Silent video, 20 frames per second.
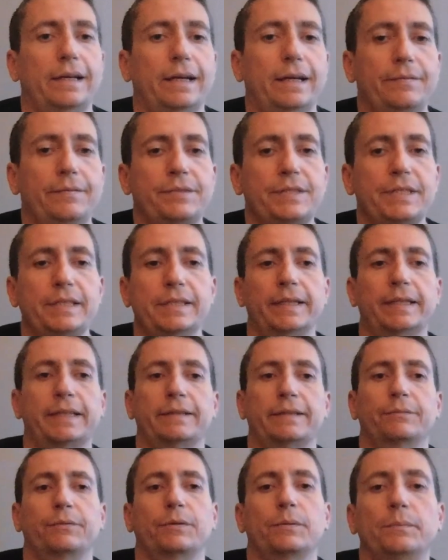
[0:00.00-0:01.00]
I've seen
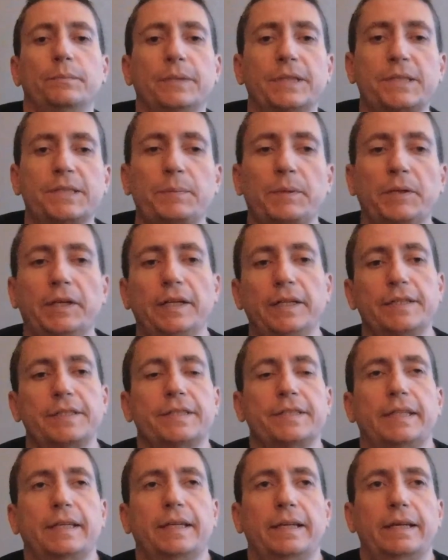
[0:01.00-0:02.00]
like from experience,
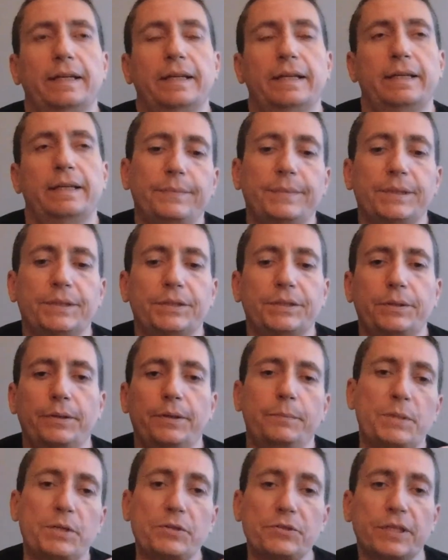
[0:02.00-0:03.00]

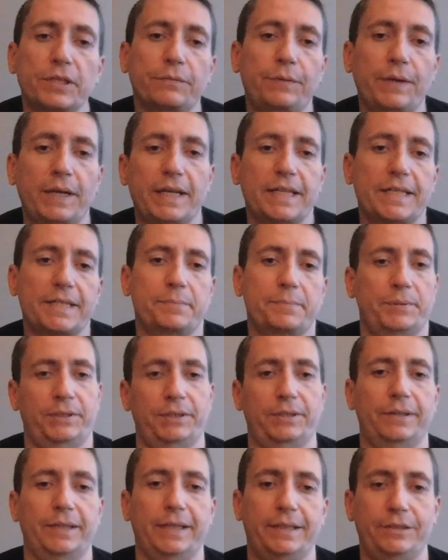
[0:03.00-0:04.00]
they're music fans, but
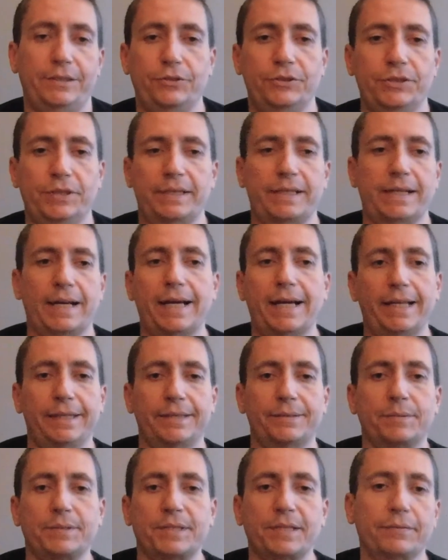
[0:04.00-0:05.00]
they're like usually
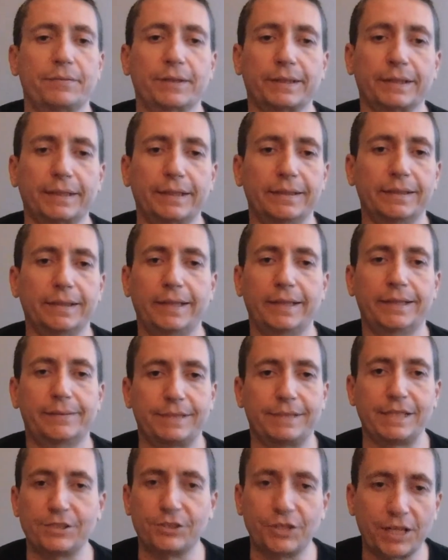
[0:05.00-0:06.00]
not specifically like
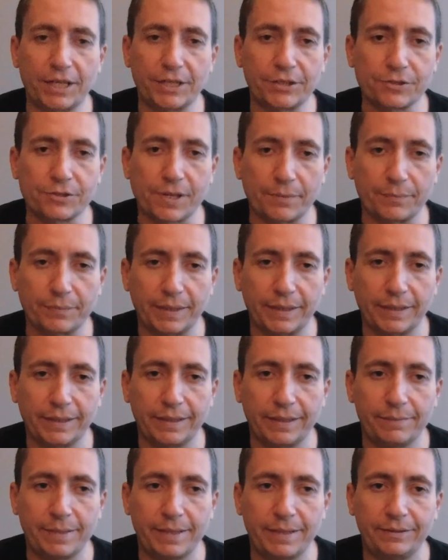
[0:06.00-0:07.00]
DJs or something. You
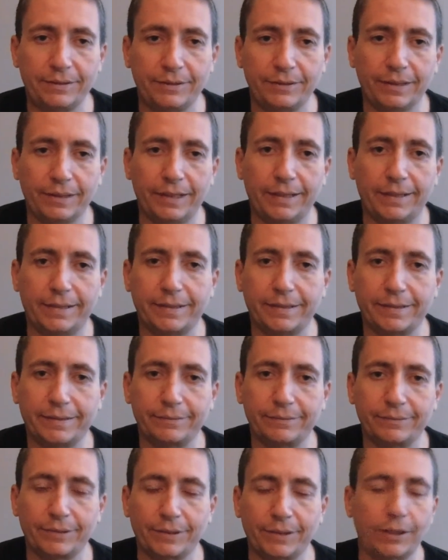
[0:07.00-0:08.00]
know what I mean? They're like,
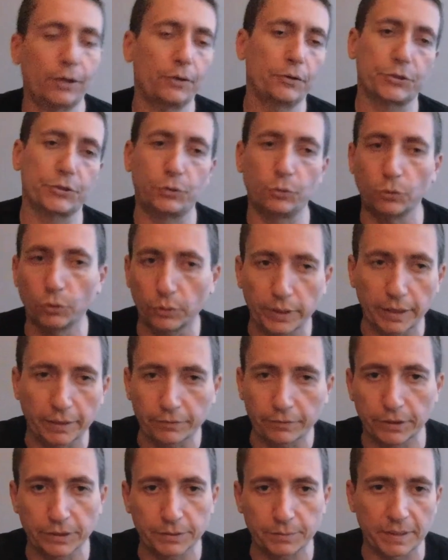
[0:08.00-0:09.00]
oh, it's cool,
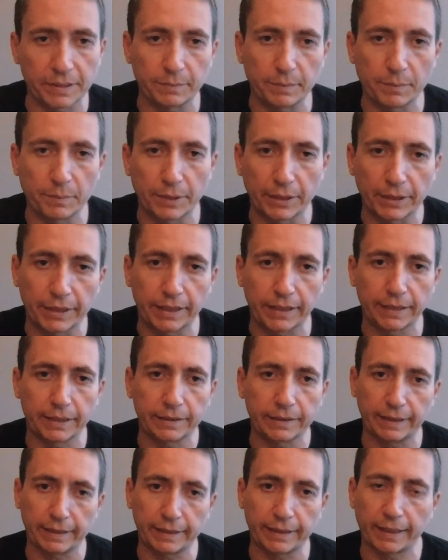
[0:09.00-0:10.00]
whatever. It's making me
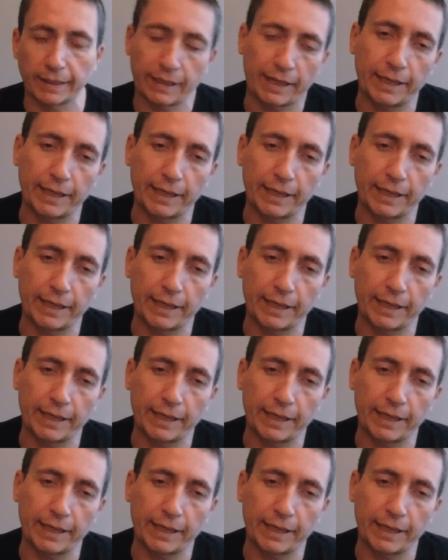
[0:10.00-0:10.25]
money. Like, I